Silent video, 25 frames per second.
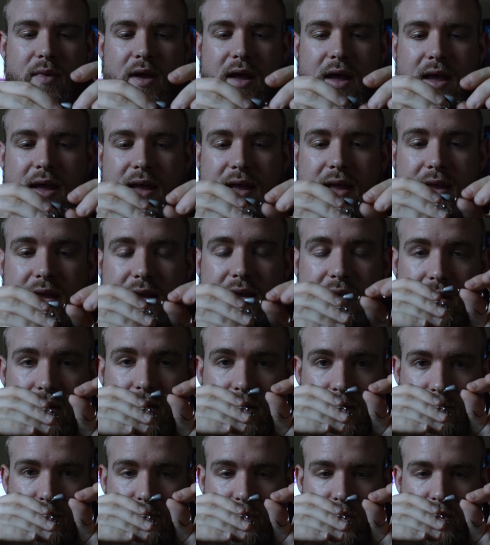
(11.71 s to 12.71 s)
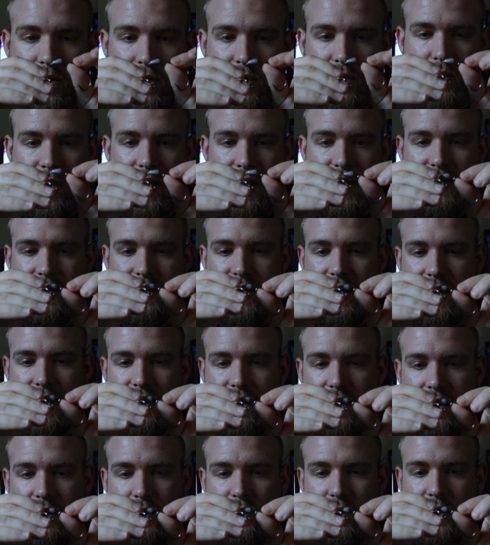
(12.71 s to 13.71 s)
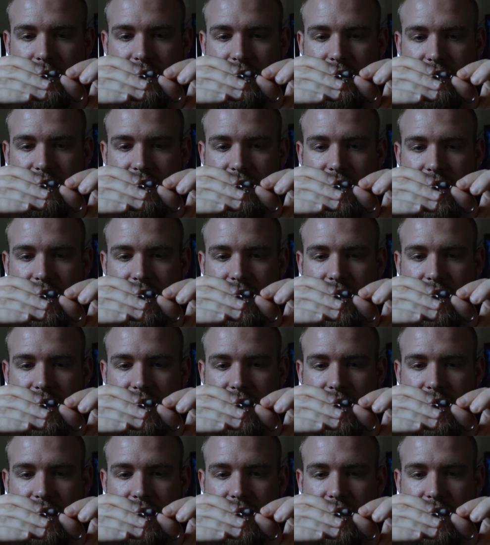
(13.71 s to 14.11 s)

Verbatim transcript: a bullet weight tied on with